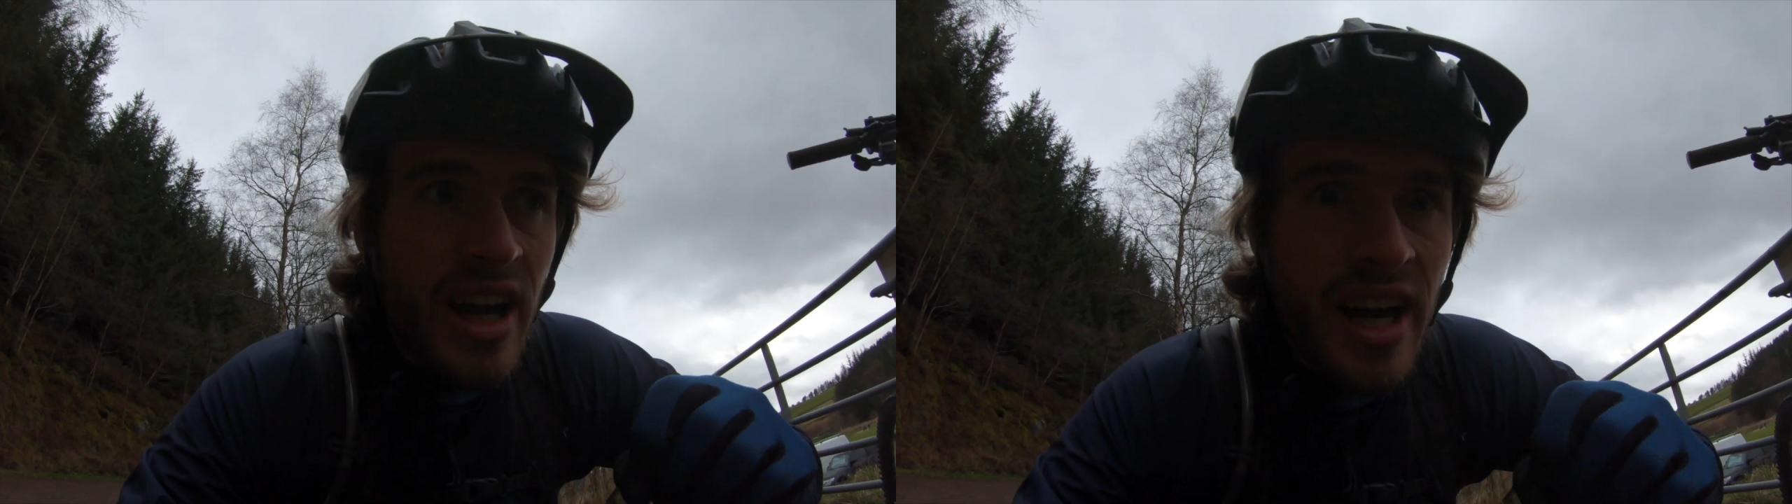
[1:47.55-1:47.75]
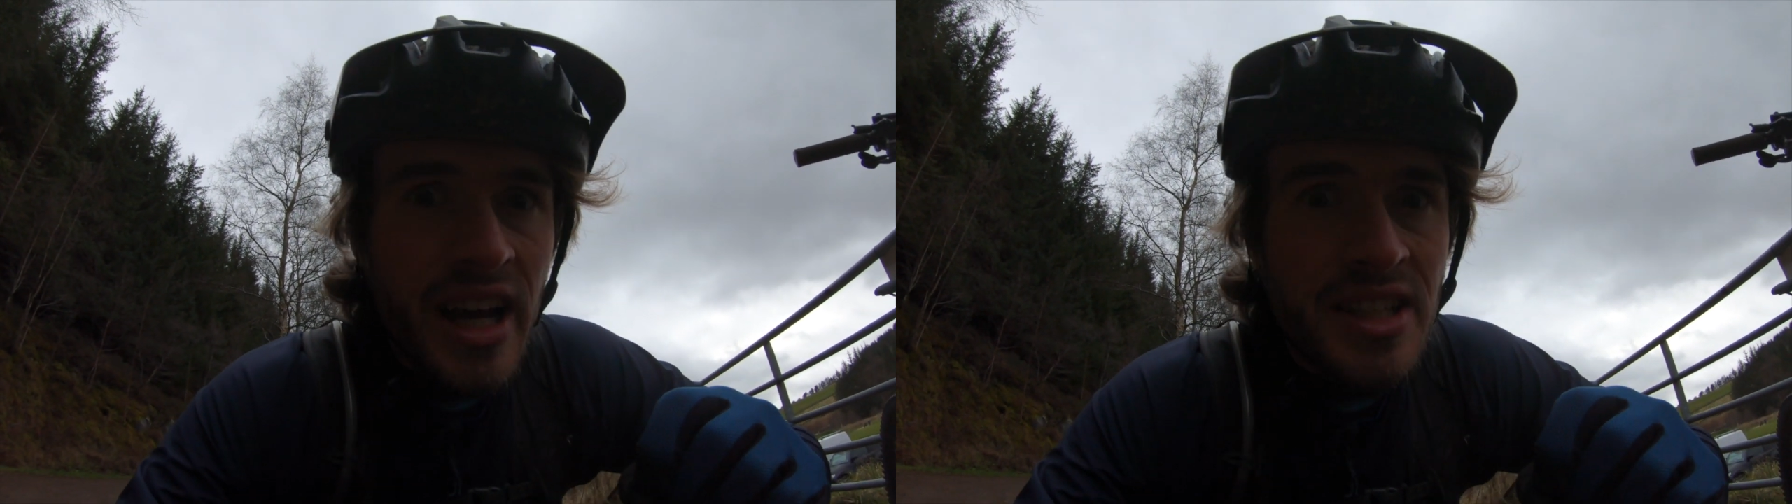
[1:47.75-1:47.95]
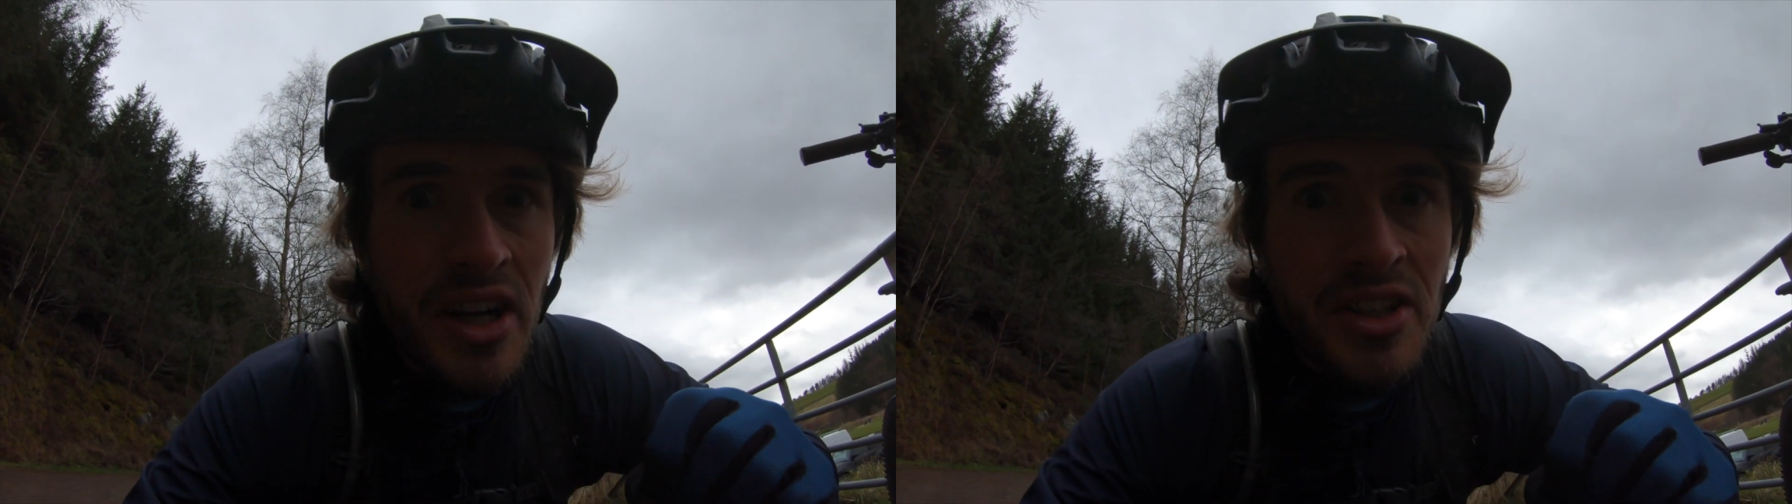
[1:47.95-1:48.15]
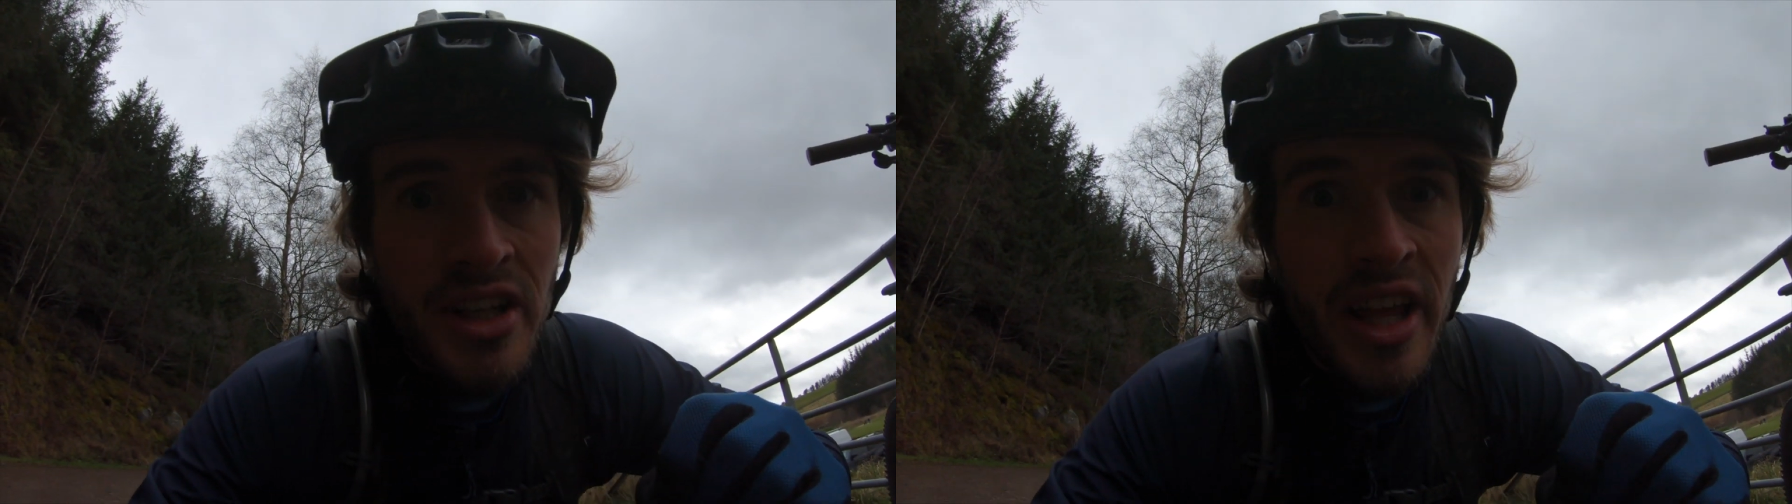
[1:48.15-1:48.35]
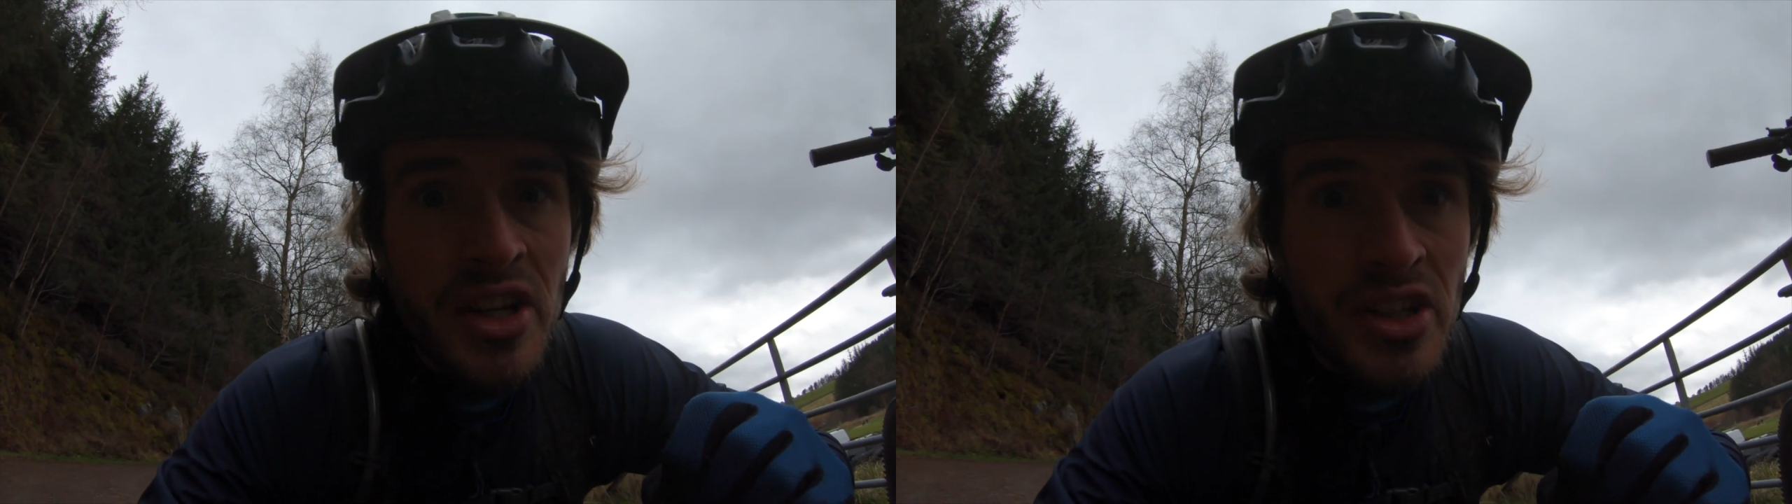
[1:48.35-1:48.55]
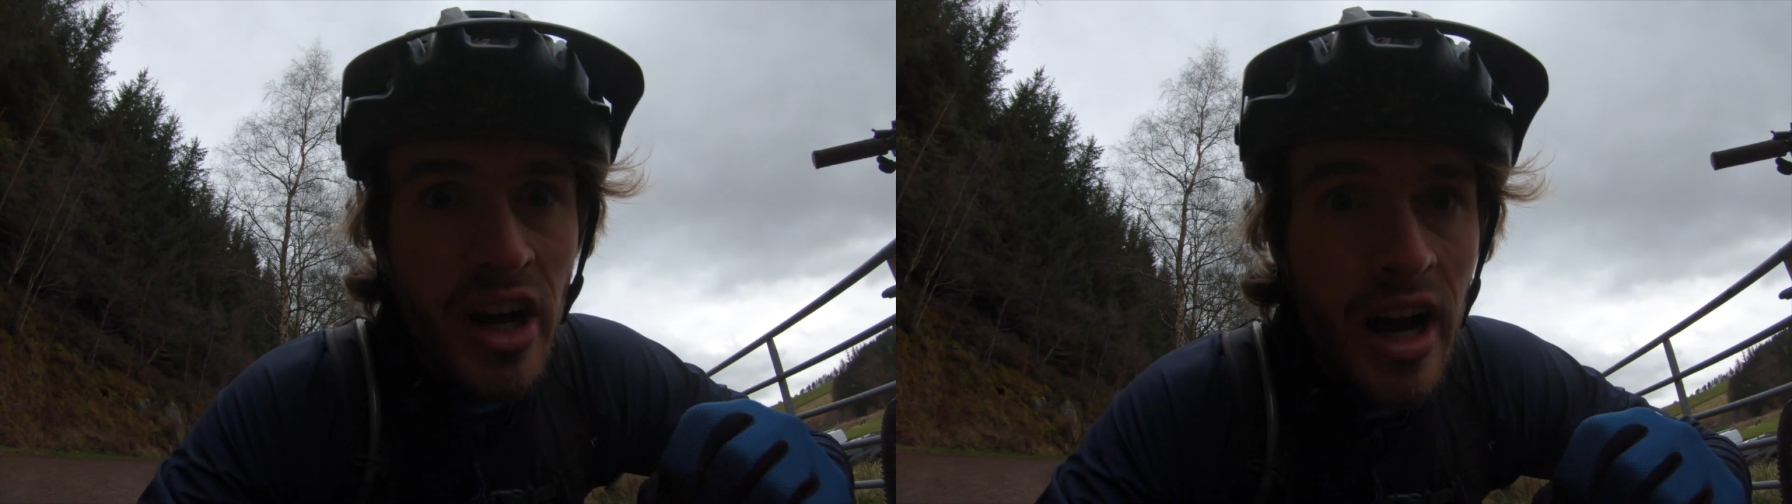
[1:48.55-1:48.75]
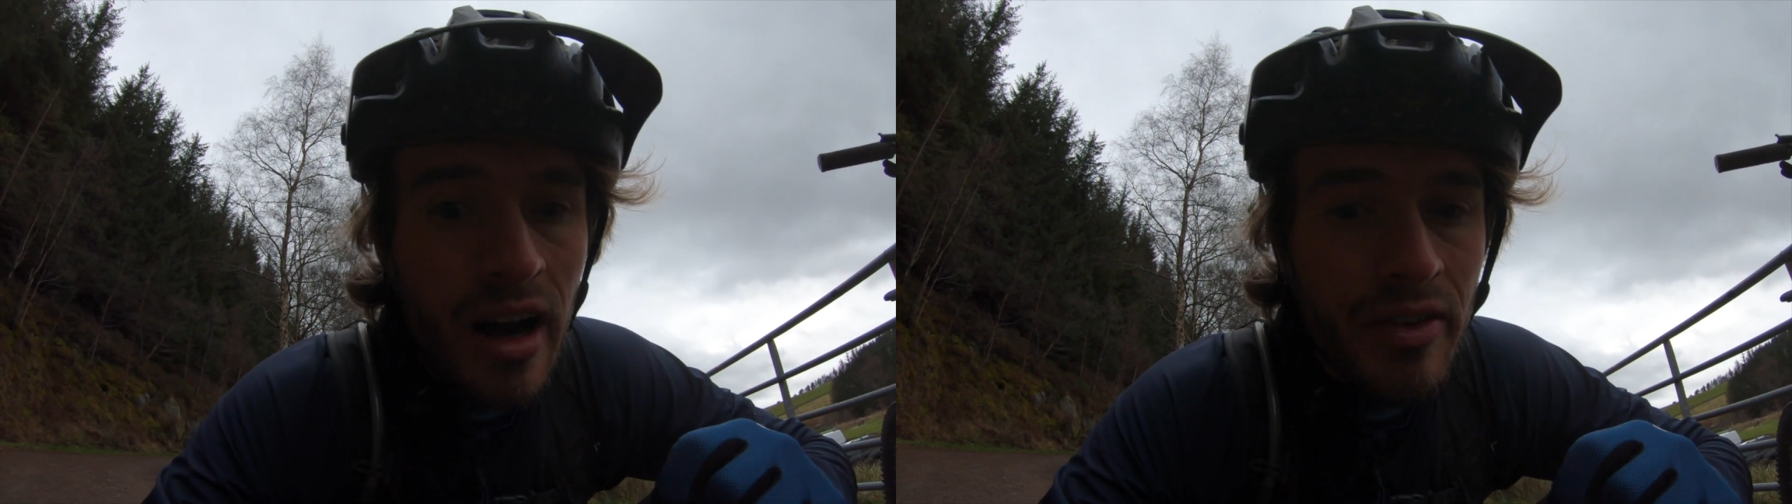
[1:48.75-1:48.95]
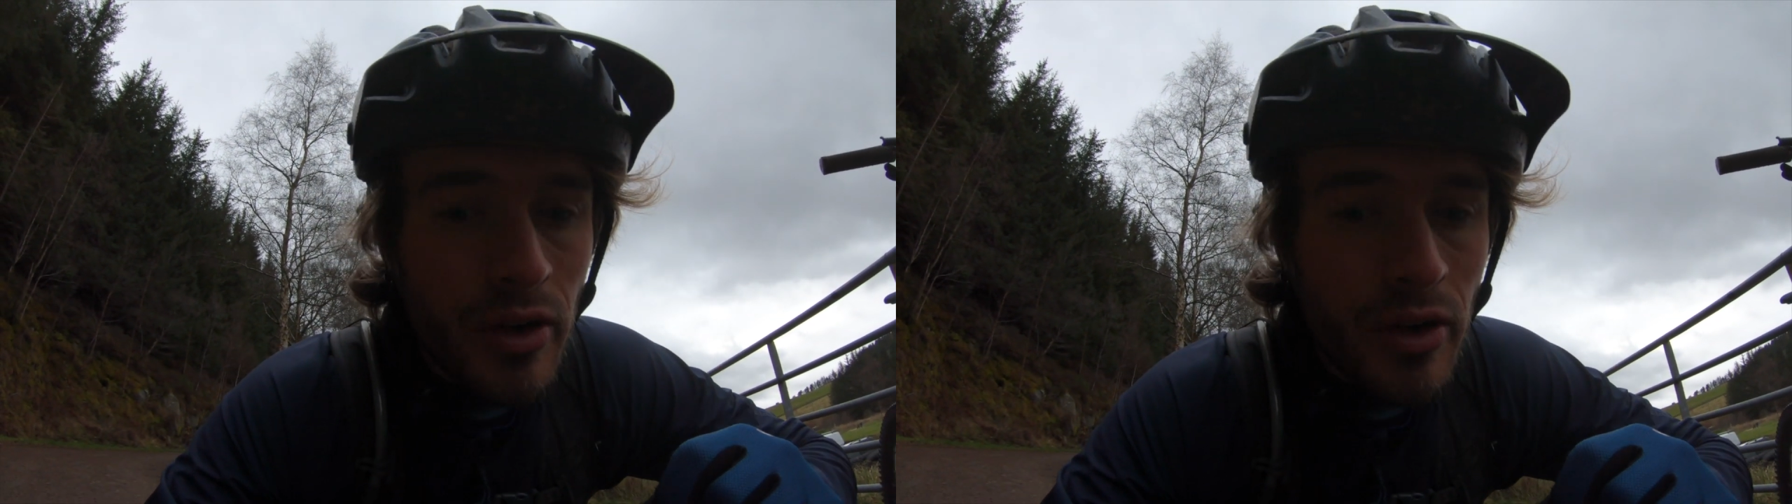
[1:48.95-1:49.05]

essentially 1.5 inches,